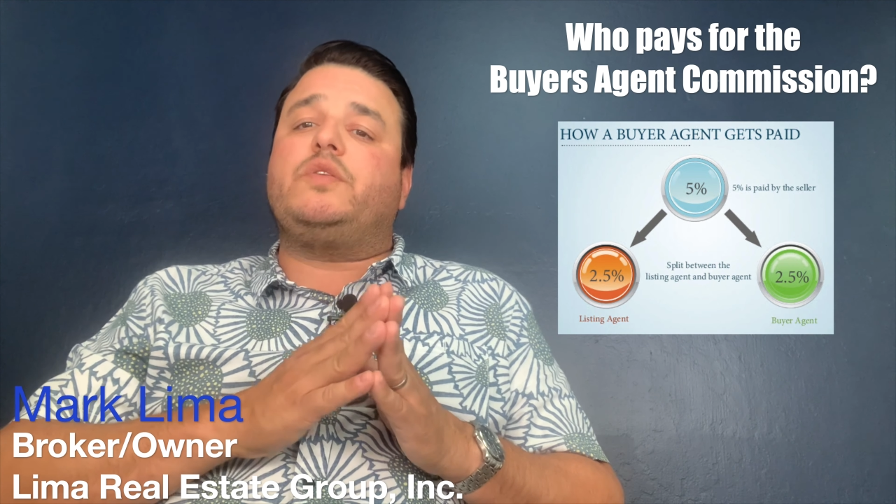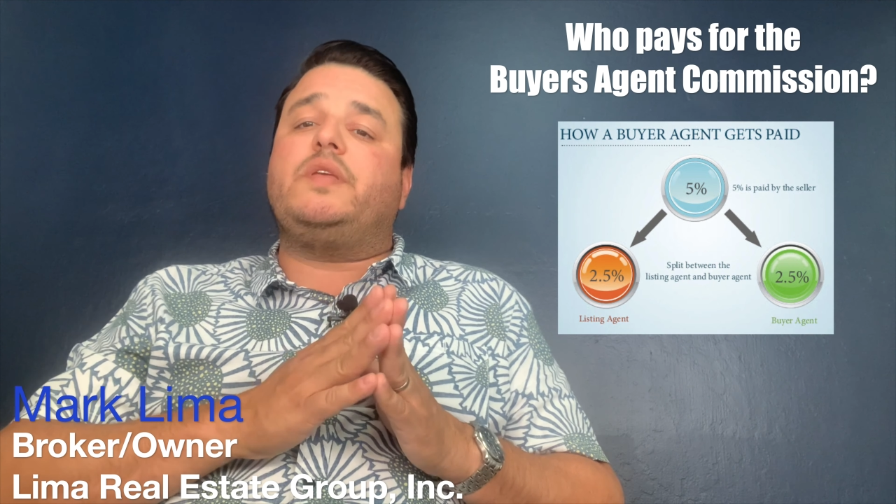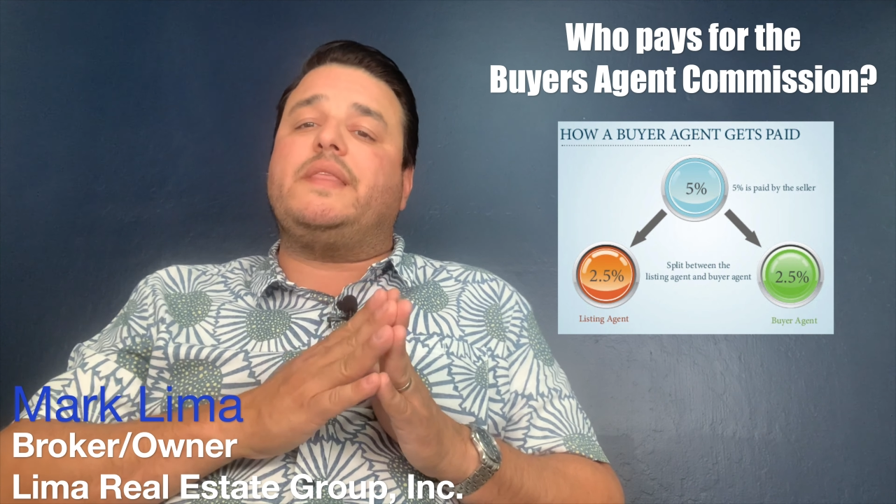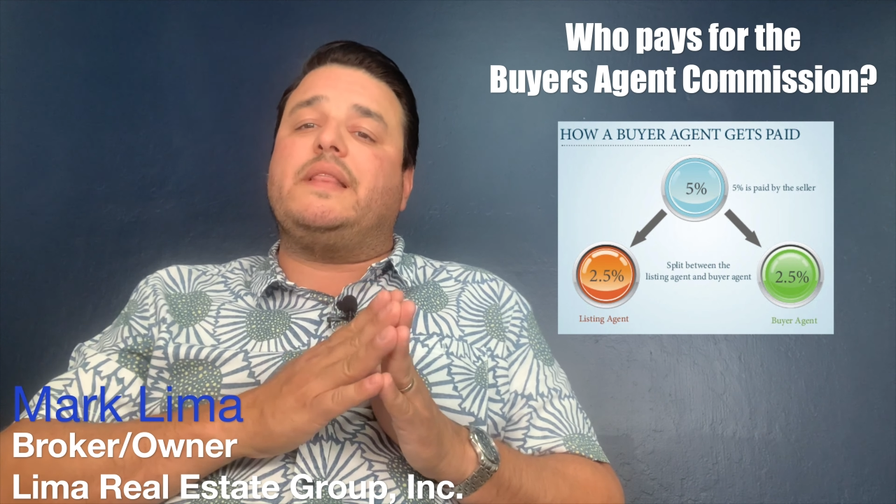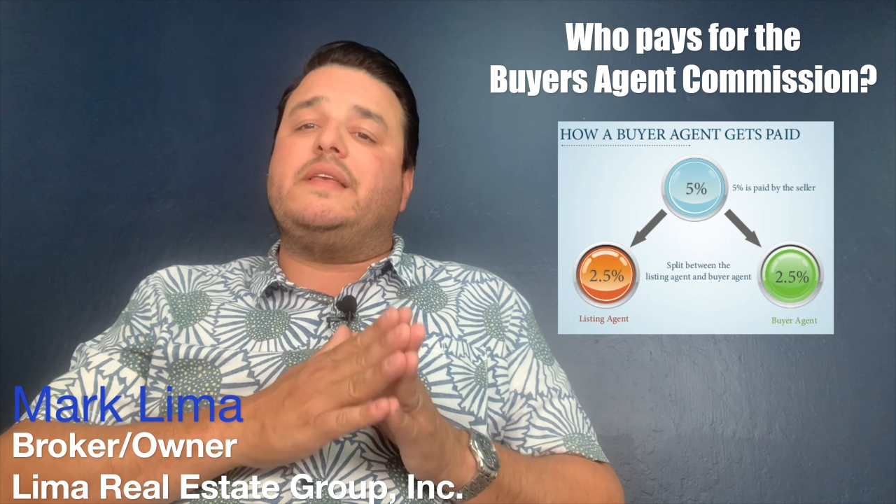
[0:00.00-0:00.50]
to
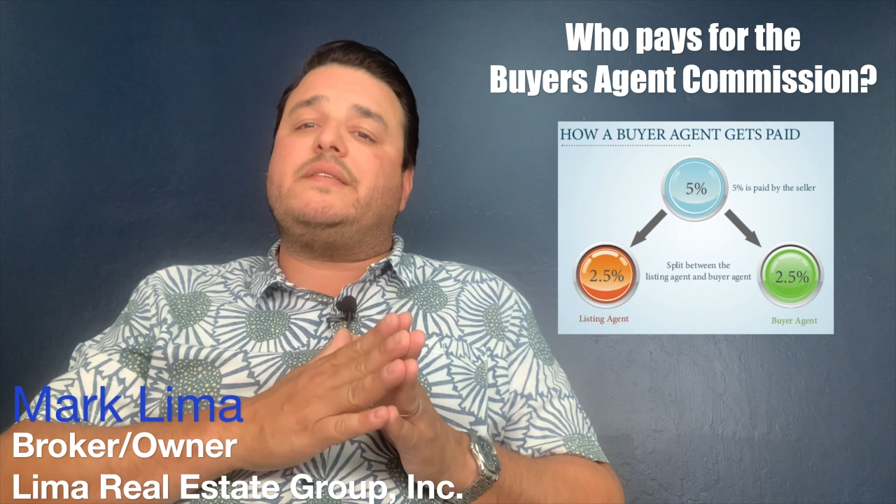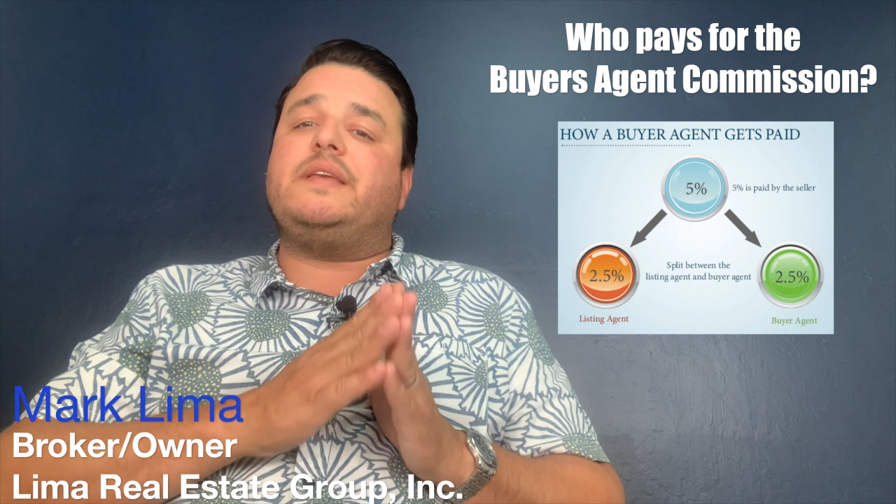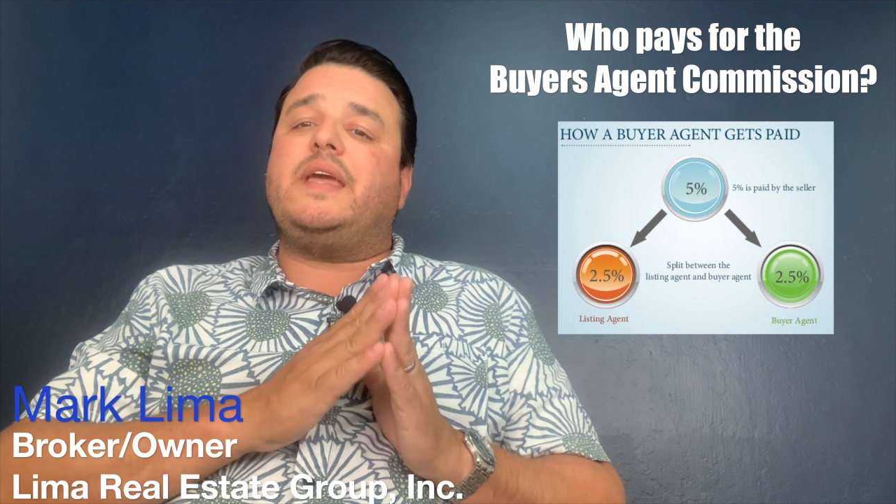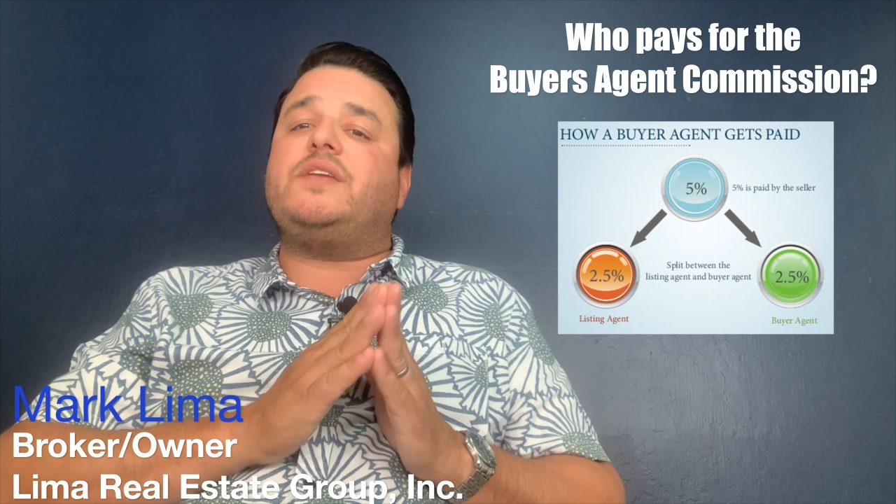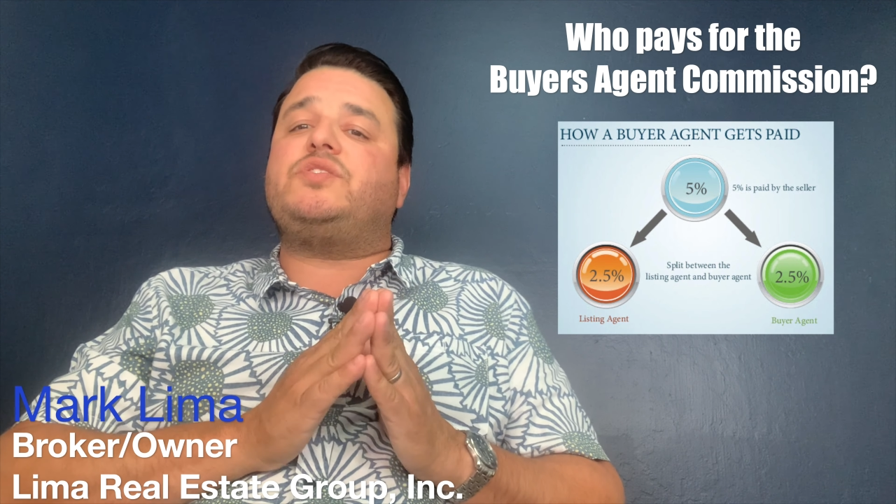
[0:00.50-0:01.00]
the
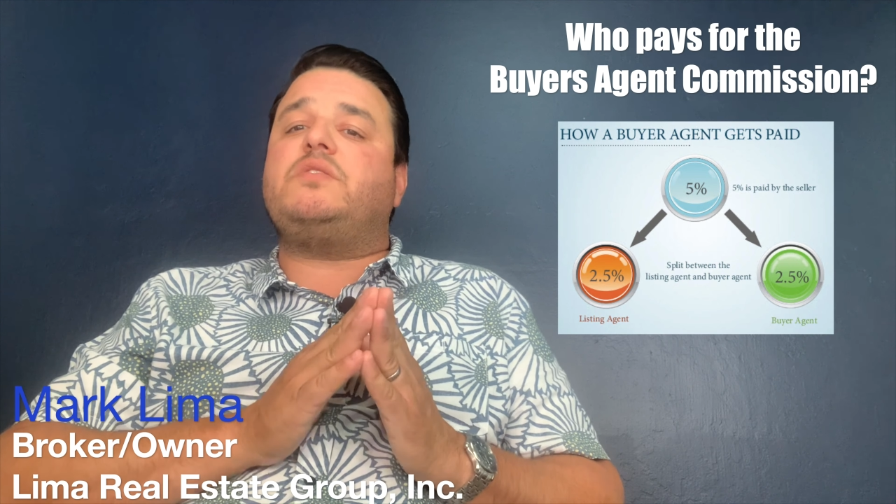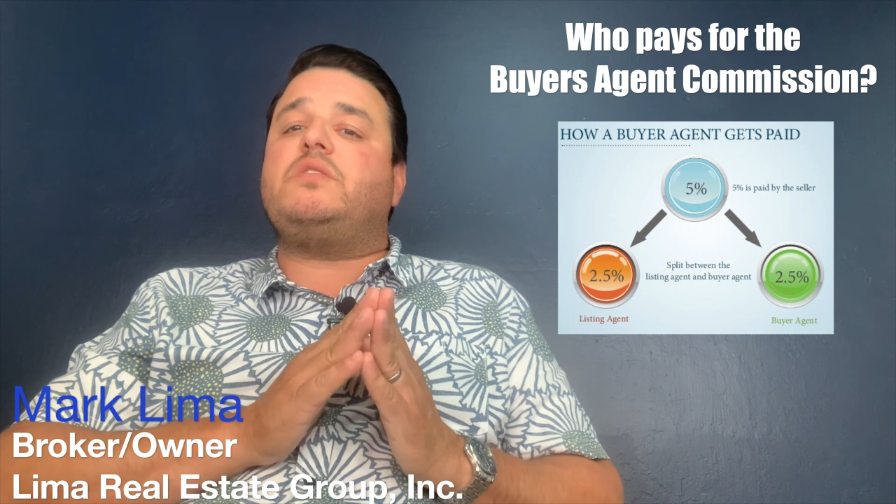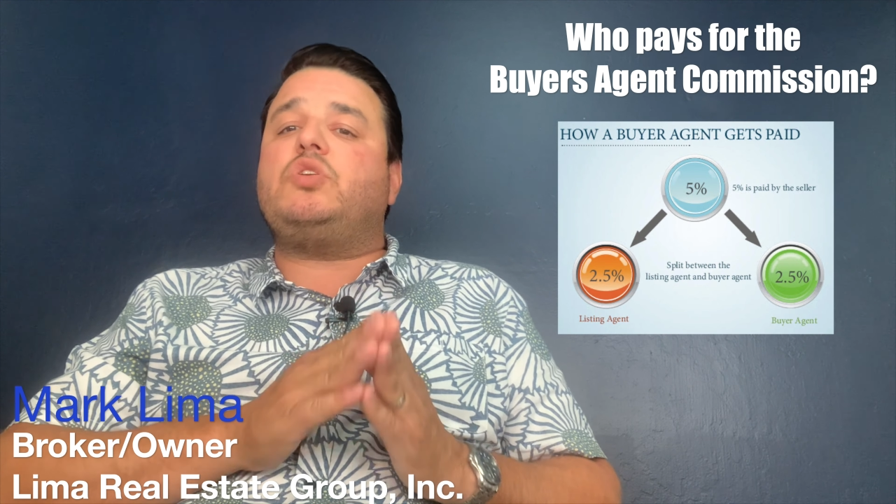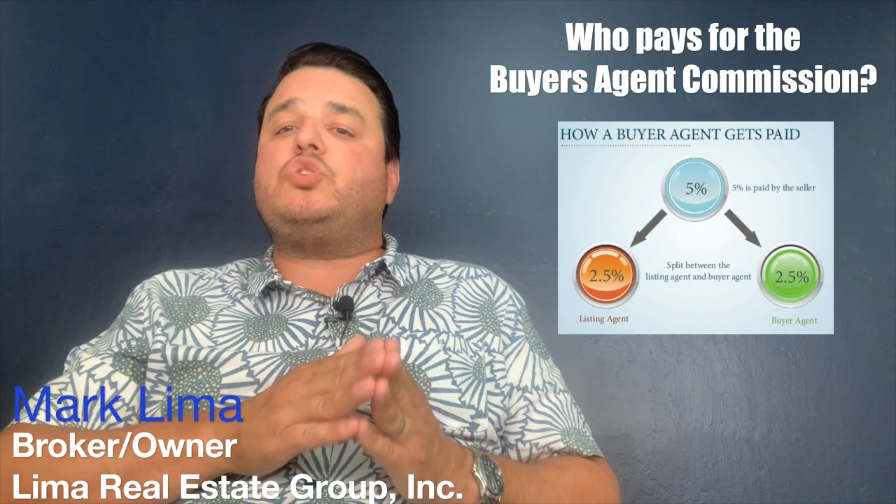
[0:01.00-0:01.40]
listing agent,